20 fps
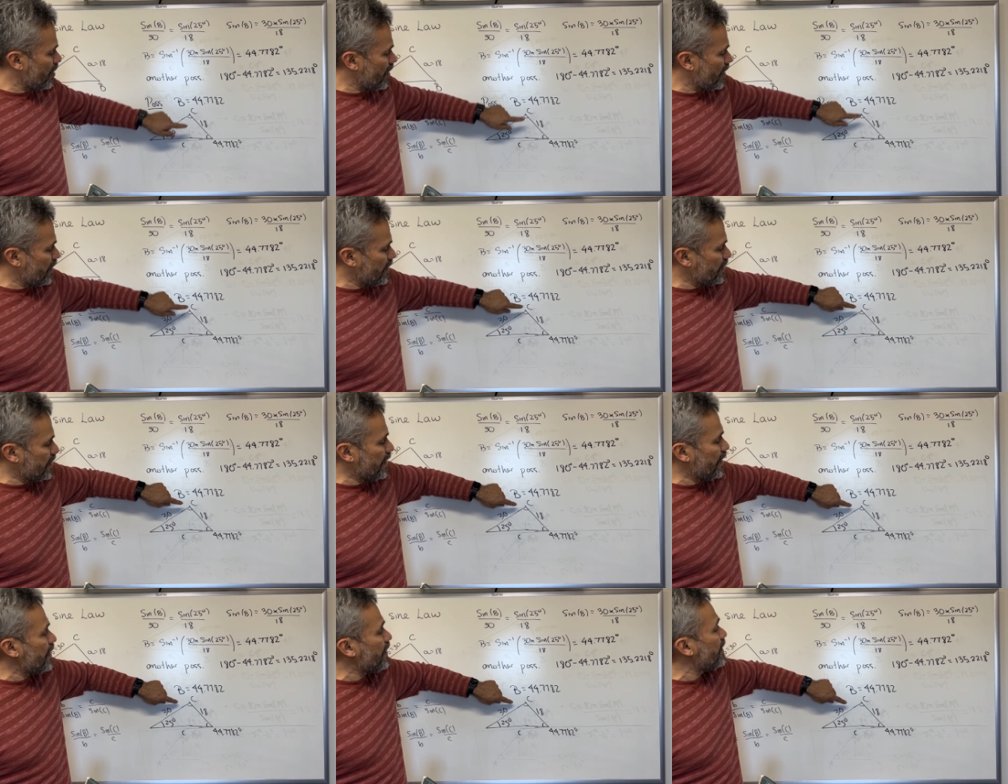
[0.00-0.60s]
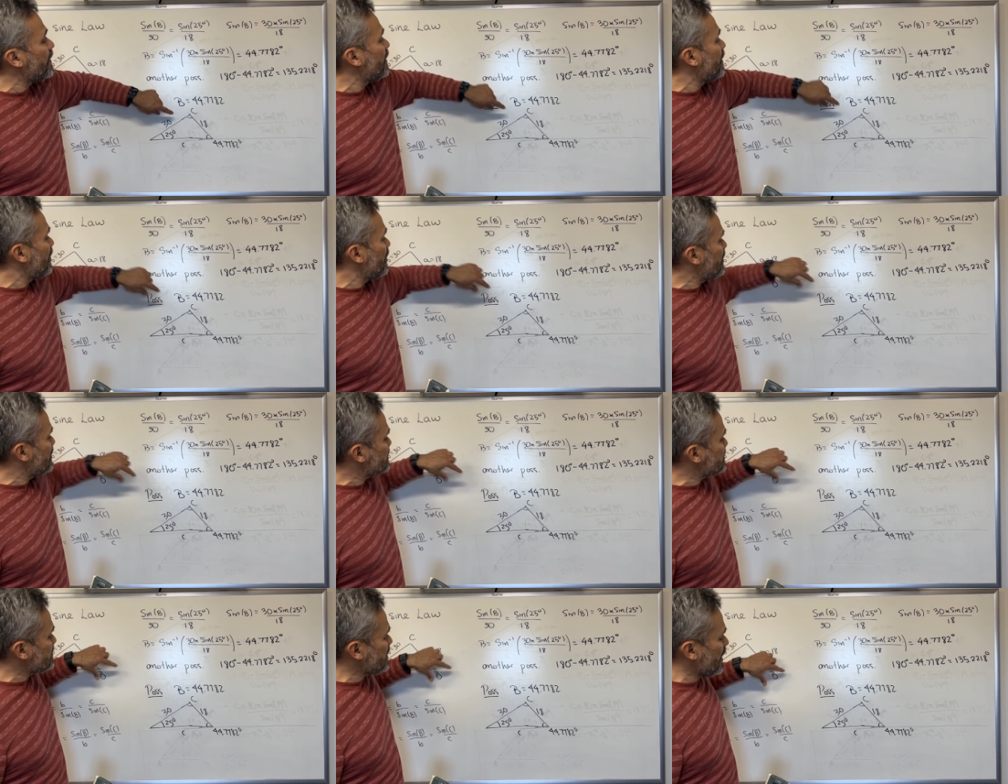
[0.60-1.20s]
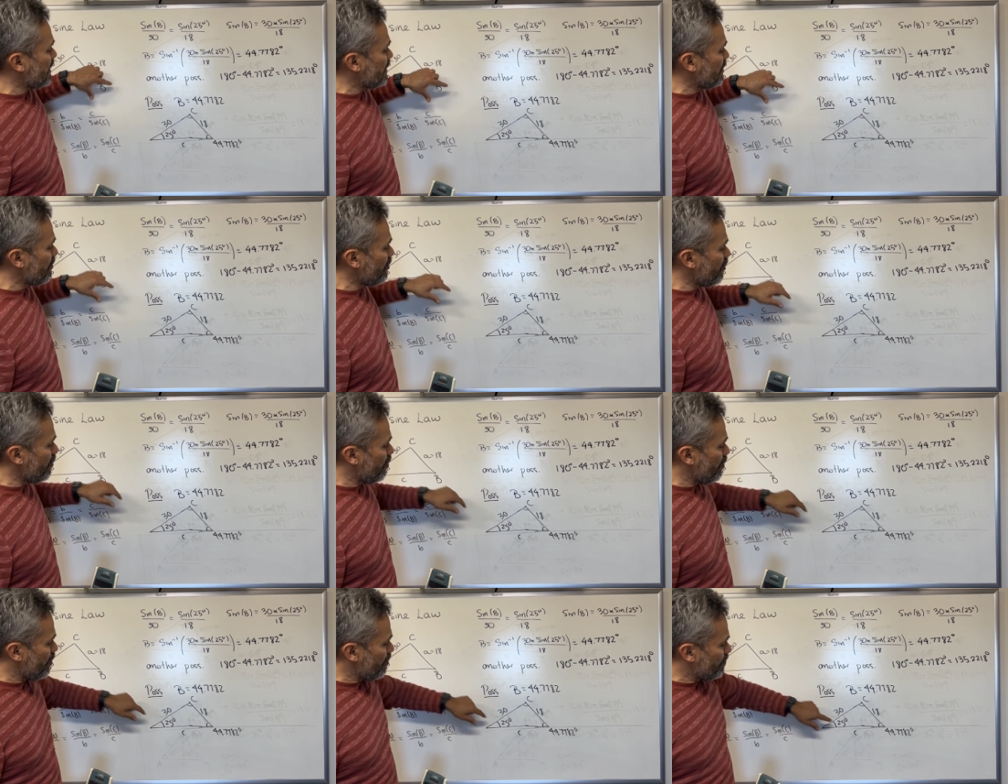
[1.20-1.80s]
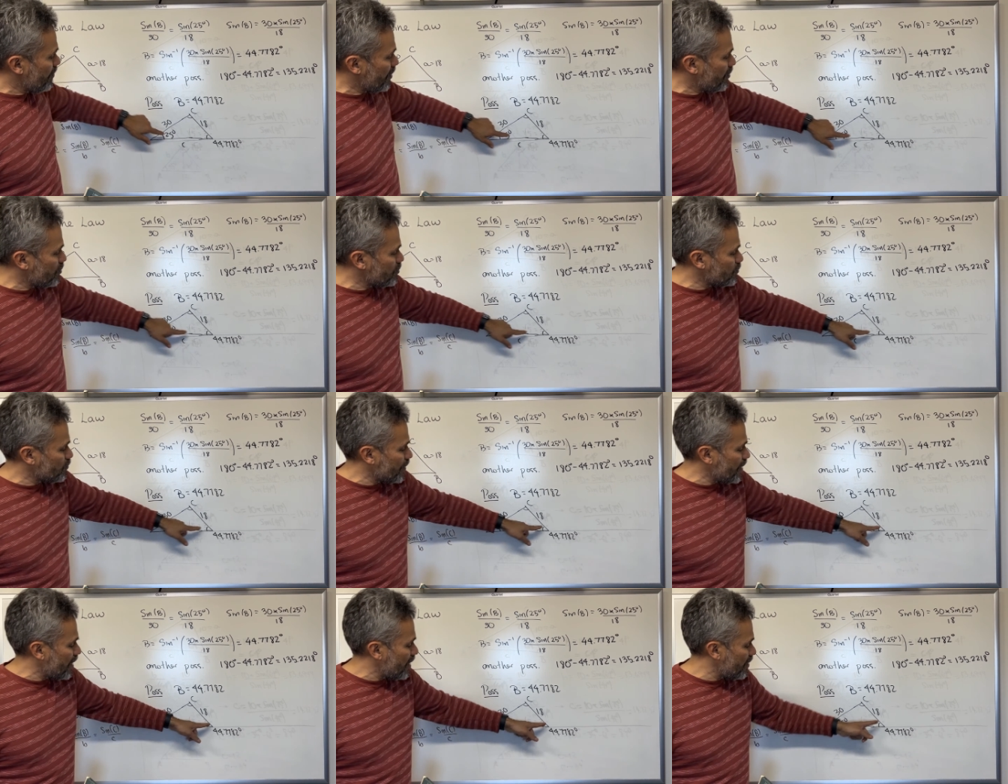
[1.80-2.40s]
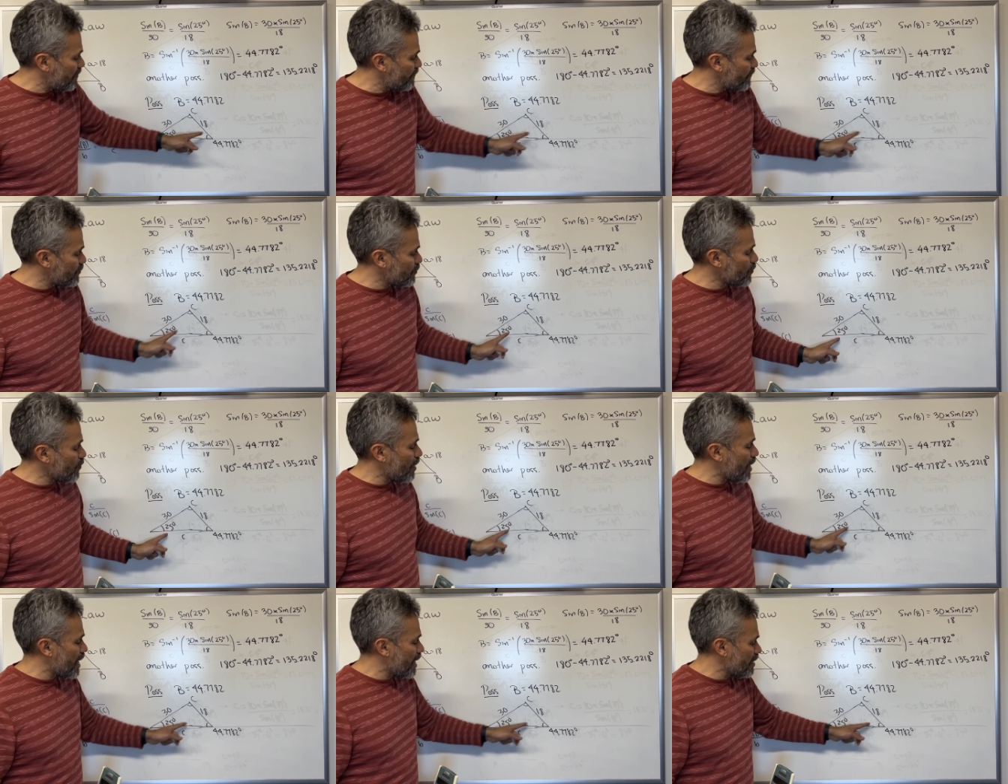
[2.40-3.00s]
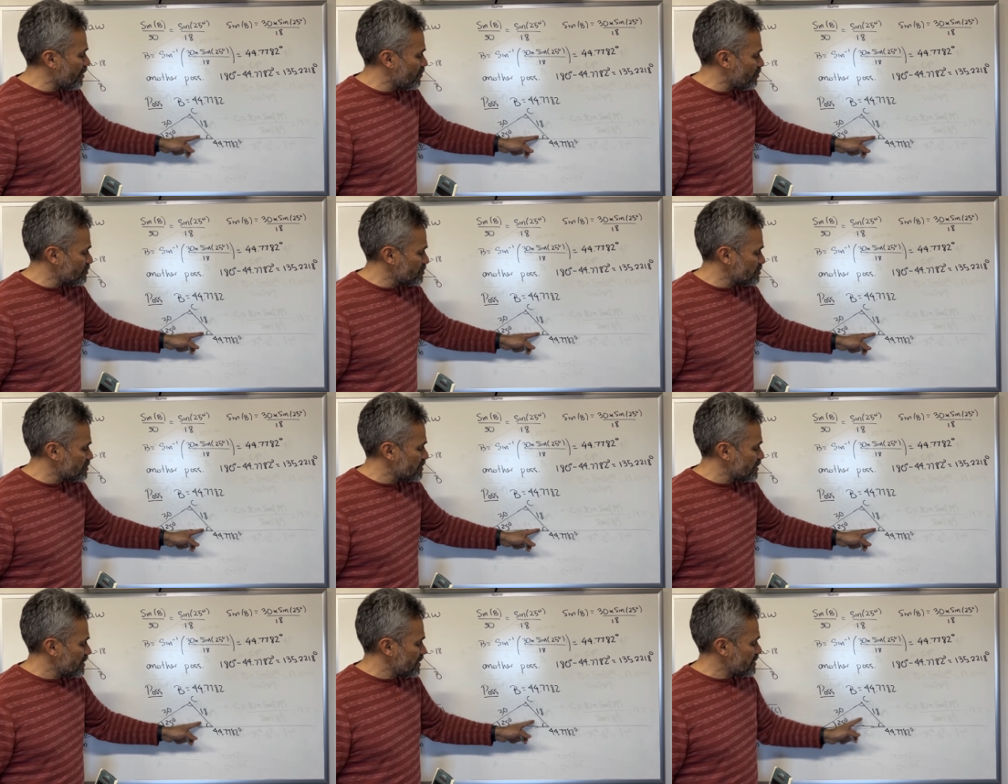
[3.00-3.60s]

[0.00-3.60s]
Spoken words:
the sine law because we have two angles.